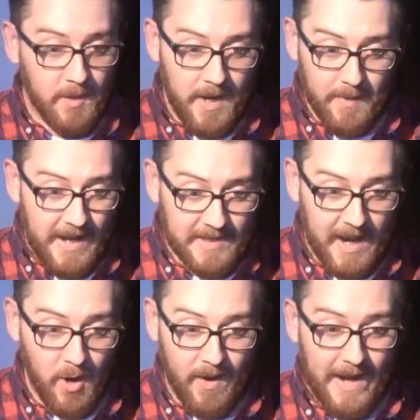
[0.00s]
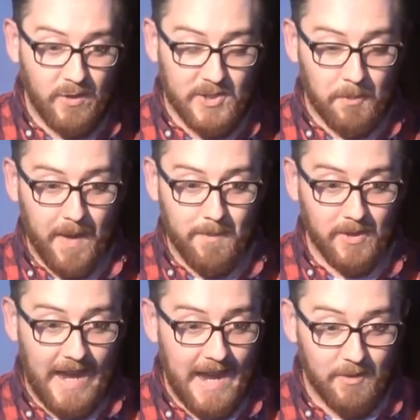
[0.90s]
You'll be amazed at how angry some
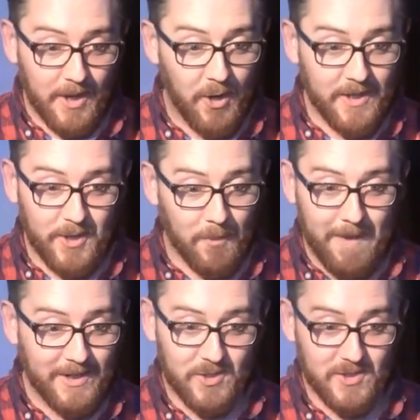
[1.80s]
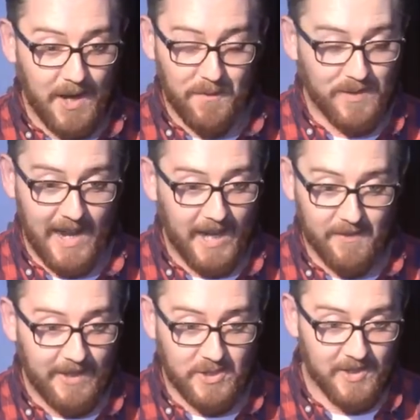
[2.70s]
people get. You know when you don't mention Stefan
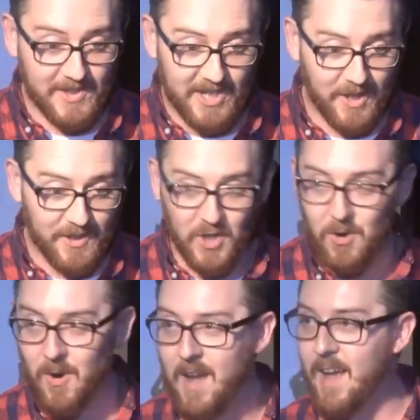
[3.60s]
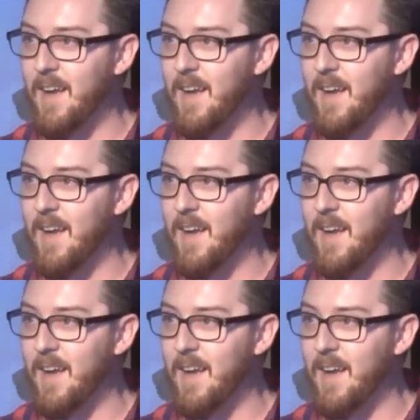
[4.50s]
Selakovic at the start of the show.